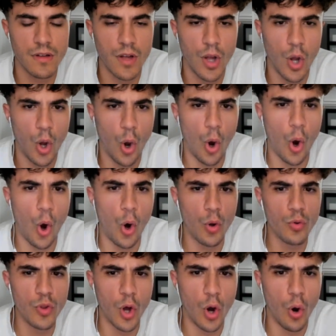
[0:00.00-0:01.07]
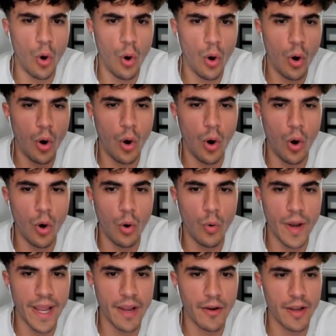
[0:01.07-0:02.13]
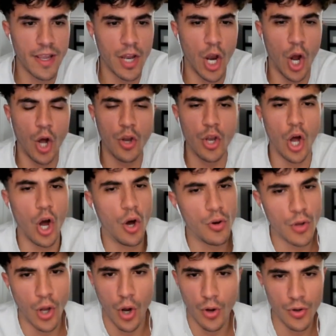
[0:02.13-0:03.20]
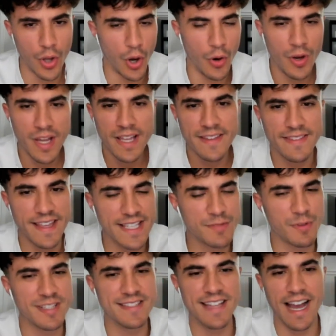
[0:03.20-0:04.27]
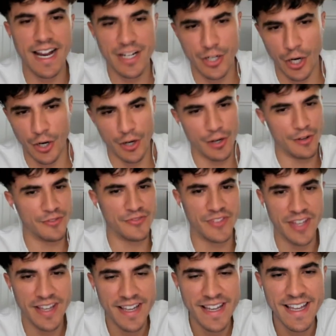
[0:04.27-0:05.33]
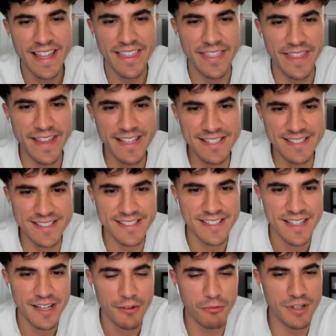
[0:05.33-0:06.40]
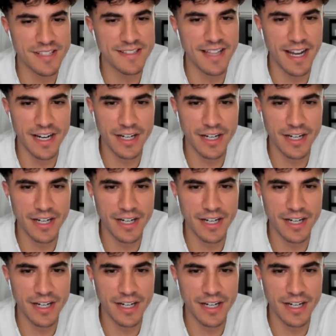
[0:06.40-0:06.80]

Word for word: Oh no! Oh wait, wait! Oh no! No! No! This was not curved. This was not